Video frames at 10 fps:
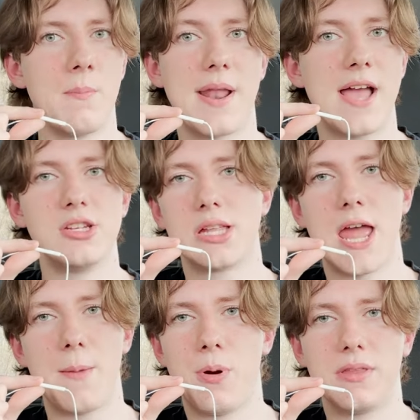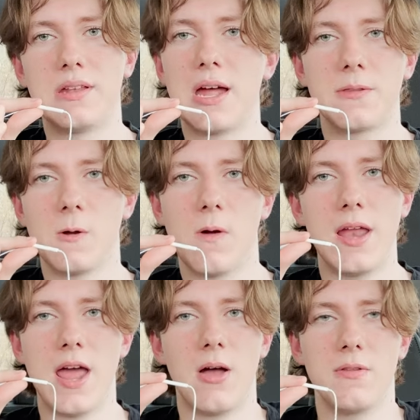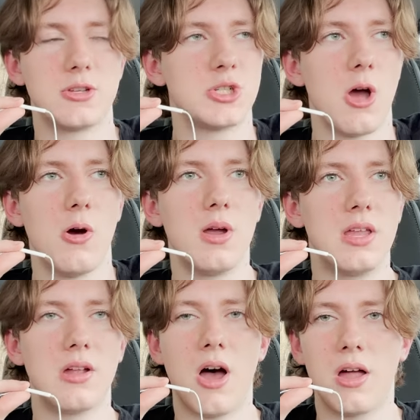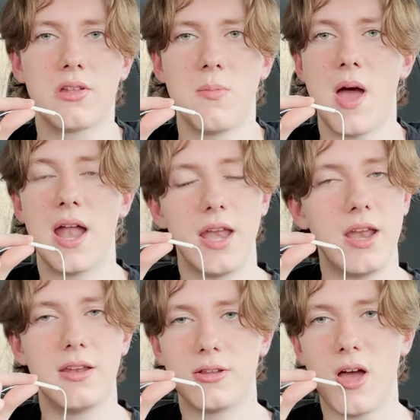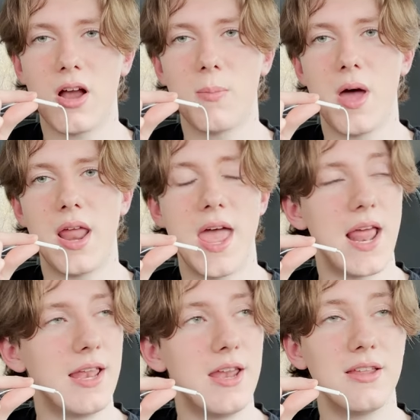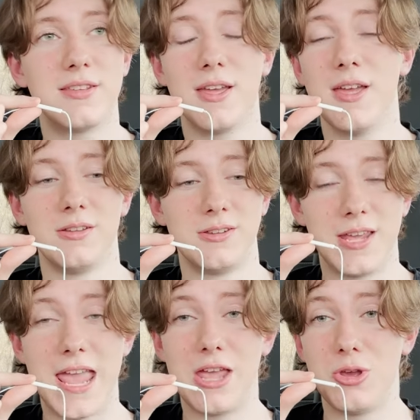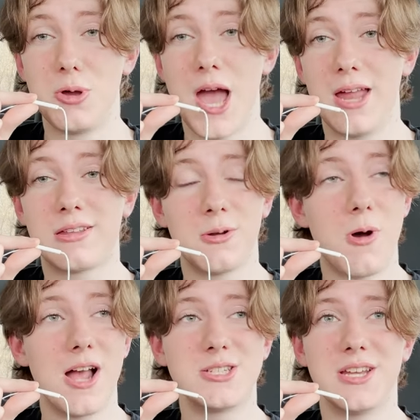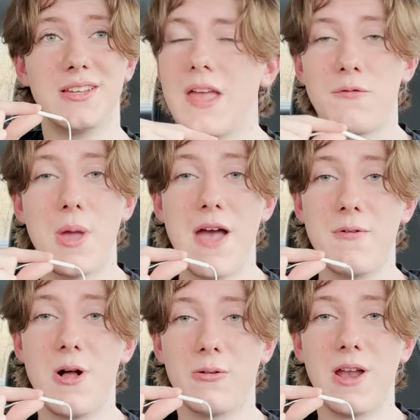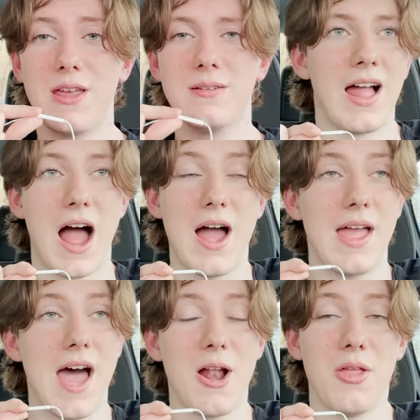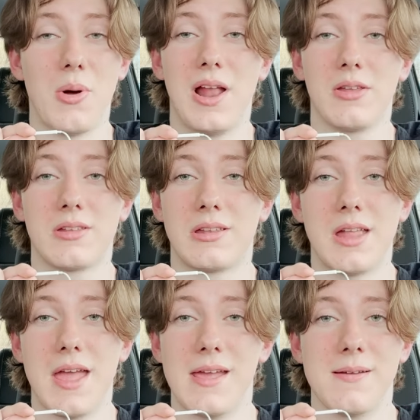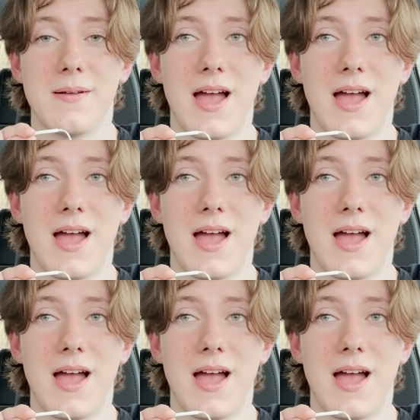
but I just had to put this out there right now. The show is awesome. I needed to talk about it, and I needed to get you guys to watch it if you haven't already. I don't know what else to say.